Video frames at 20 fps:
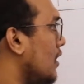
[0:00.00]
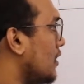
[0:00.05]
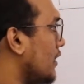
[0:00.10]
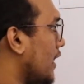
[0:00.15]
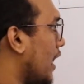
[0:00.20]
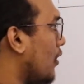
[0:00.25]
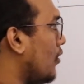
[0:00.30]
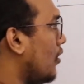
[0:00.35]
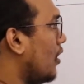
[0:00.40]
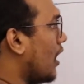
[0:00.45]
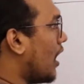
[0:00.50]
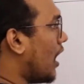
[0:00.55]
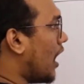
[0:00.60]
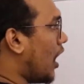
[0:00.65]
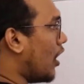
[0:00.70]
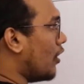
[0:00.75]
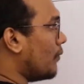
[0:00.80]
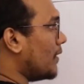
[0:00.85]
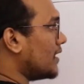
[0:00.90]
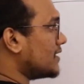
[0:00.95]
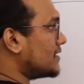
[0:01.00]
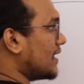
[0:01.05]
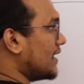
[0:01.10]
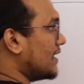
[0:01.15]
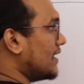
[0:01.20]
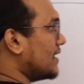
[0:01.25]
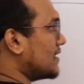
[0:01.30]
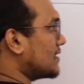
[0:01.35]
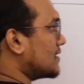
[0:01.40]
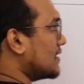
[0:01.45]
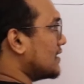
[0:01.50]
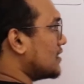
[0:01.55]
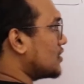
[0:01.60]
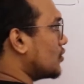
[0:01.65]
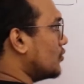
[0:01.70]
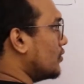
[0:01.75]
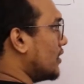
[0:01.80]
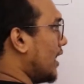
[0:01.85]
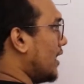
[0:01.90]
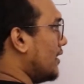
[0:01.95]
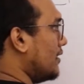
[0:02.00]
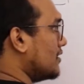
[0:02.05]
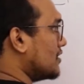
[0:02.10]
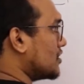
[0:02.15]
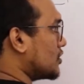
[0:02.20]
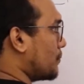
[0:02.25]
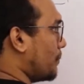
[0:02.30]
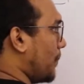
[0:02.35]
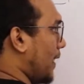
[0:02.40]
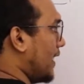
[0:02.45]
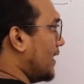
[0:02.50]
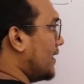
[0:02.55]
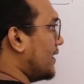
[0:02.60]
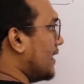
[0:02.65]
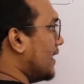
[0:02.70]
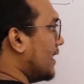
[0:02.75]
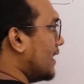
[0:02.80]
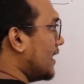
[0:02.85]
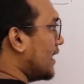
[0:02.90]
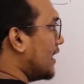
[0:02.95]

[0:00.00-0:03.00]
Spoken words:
Now, how much energy should I spend